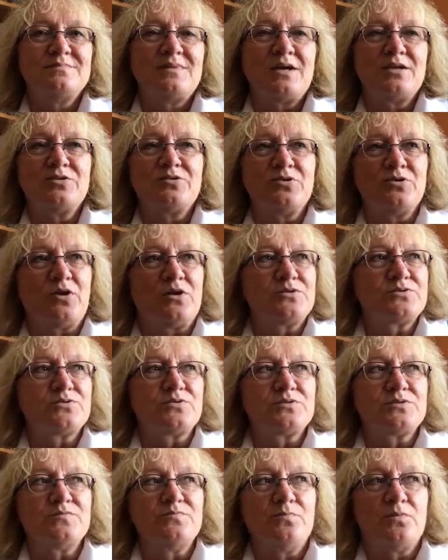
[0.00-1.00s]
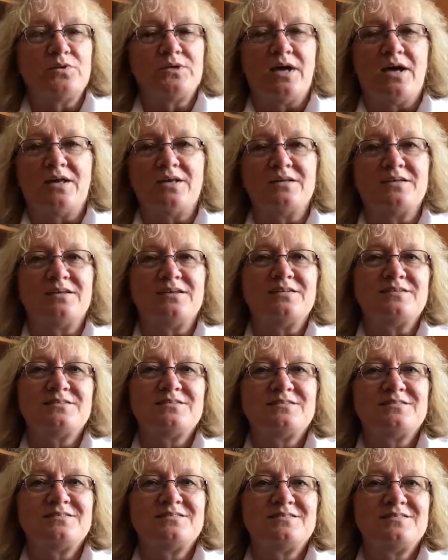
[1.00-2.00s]
I learn all sorts of
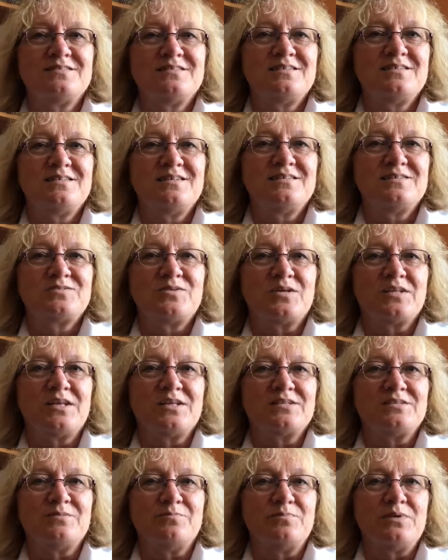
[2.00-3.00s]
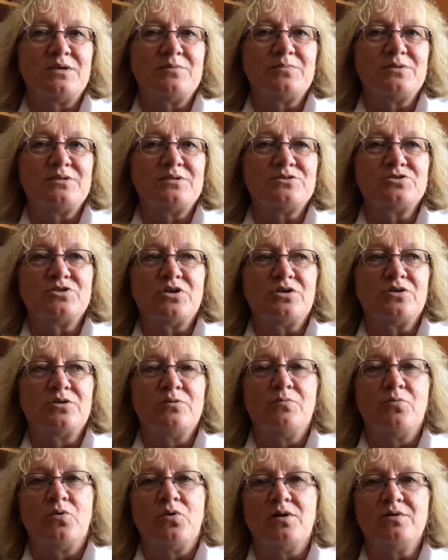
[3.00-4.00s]
modalities, so I'd like to be able to share
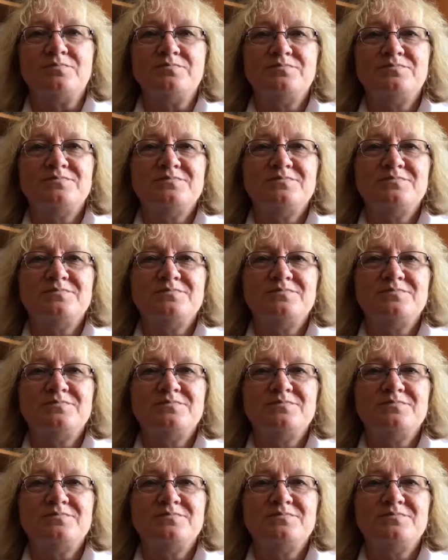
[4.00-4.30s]
them more.